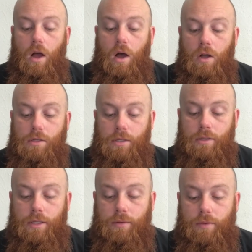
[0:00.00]
Until
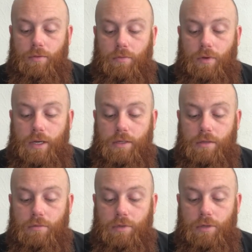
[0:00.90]
the end of the
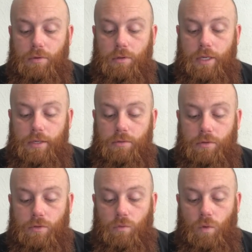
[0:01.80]
phase, reroll hit
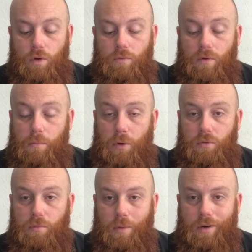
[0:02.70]
rolls of 1 for
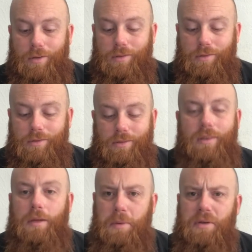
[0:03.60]
both models.
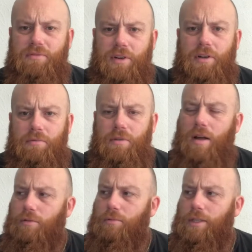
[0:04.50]
A bit of friendly
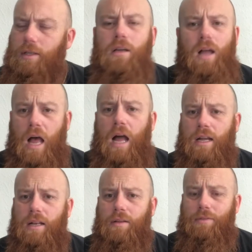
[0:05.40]
rivalry, I
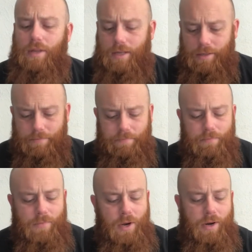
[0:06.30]
can live with that.
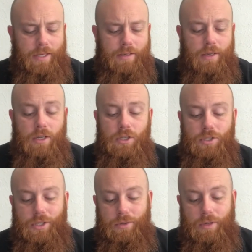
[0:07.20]
Alright,
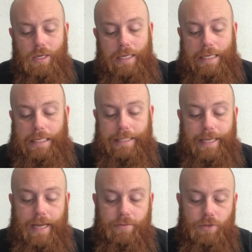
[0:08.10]
so
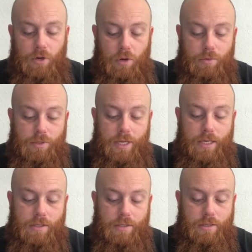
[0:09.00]
they have the normal
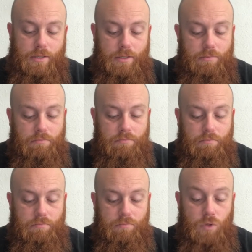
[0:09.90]
stats,
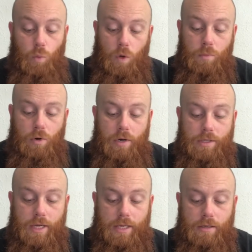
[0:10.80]
1 more
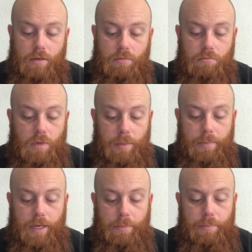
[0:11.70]
attack, a
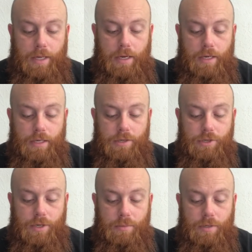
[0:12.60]
bit better
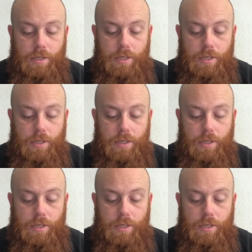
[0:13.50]
leadership,